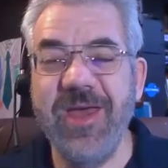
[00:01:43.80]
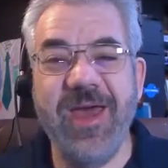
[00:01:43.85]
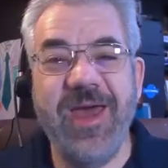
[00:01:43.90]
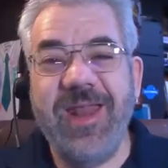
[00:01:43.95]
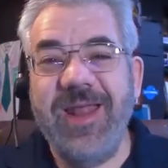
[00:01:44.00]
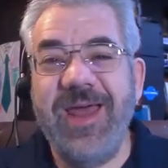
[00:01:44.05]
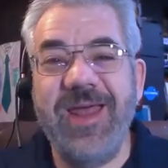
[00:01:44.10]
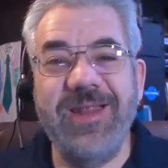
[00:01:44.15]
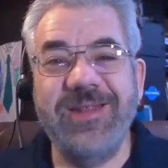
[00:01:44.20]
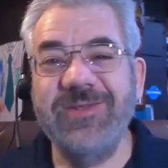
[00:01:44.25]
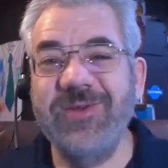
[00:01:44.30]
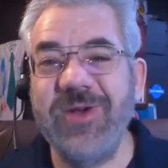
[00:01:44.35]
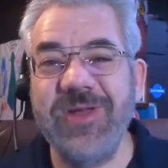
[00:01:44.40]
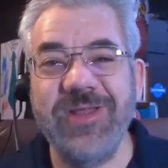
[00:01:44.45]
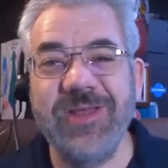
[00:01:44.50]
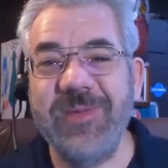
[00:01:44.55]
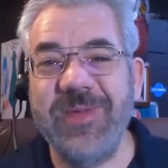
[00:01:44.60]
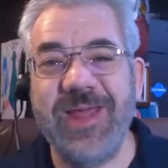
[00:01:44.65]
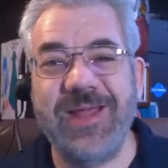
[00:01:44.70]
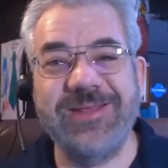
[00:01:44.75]
And it
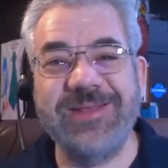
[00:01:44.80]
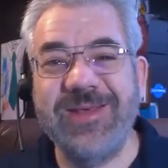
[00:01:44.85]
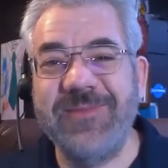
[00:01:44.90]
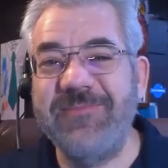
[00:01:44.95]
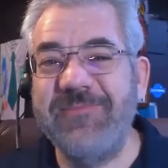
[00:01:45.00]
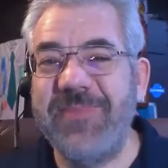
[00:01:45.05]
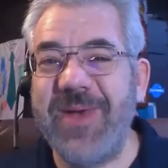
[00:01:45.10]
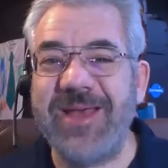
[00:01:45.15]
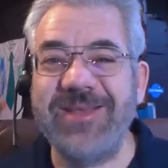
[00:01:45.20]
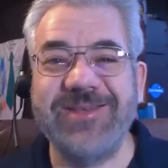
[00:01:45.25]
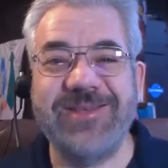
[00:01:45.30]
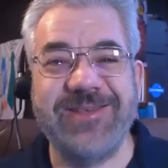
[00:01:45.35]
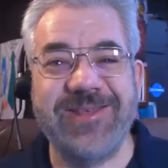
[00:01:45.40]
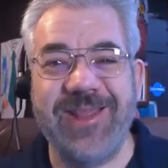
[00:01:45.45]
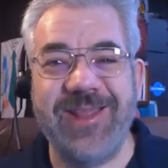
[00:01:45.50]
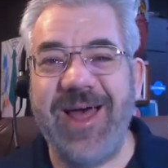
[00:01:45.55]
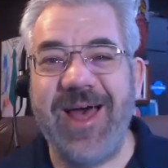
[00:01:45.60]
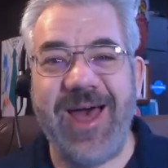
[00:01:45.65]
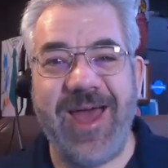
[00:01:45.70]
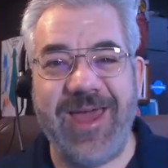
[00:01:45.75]
dawned on me, that's the best
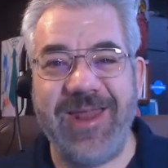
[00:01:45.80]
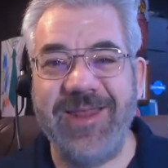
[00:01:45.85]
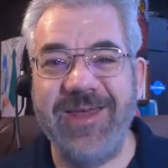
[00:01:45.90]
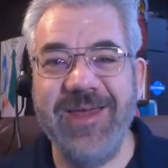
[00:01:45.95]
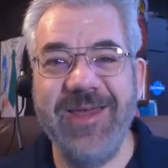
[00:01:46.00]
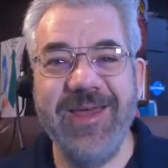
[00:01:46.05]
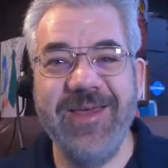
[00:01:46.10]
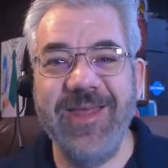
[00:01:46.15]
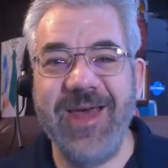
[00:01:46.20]
slide.